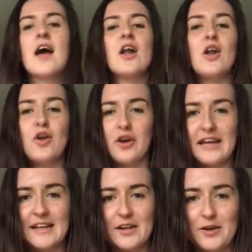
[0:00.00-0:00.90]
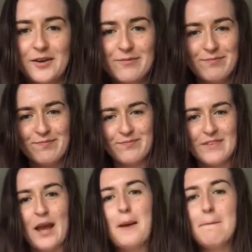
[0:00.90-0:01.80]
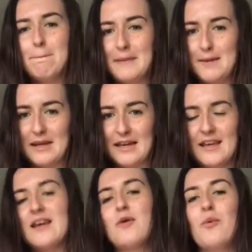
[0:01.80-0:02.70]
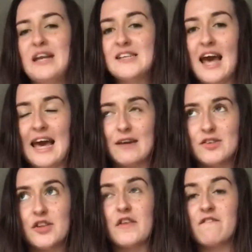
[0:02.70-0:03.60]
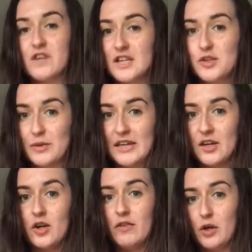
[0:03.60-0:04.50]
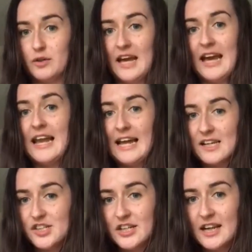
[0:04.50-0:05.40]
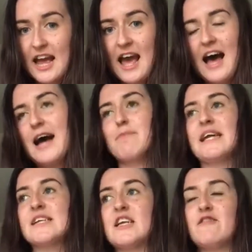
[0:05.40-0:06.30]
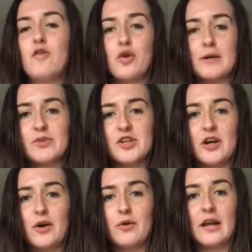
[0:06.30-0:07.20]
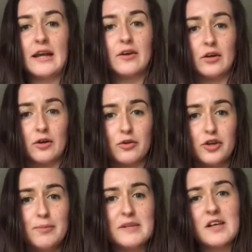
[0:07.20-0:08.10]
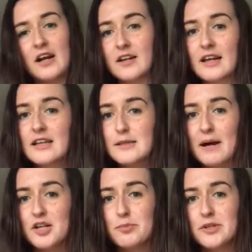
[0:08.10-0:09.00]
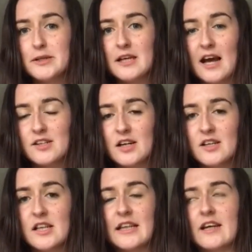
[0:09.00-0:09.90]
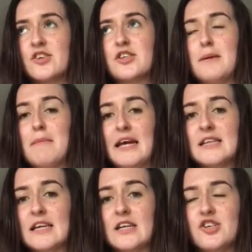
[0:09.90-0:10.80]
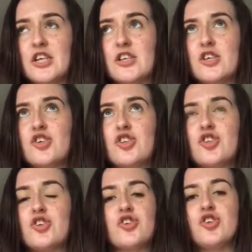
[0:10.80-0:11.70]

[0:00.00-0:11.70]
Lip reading: Lola Indigo. Mimi went out the first week of OT last year and basically formed her own like girl group. It's kind of like the Spanish Pussycat Dolls, and they are just amazing, and she's such a